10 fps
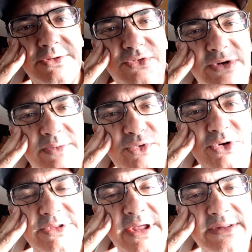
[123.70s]
to read a
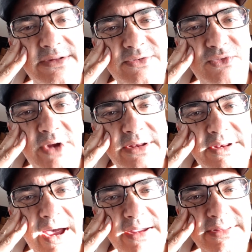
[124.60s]
book that's
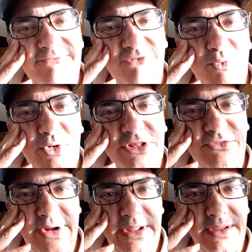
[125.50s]
rated higher than
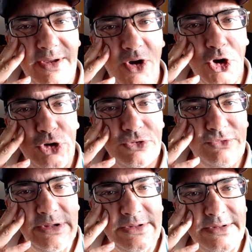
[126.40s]
4.3 on
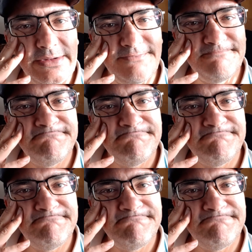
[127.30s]
Goodreads.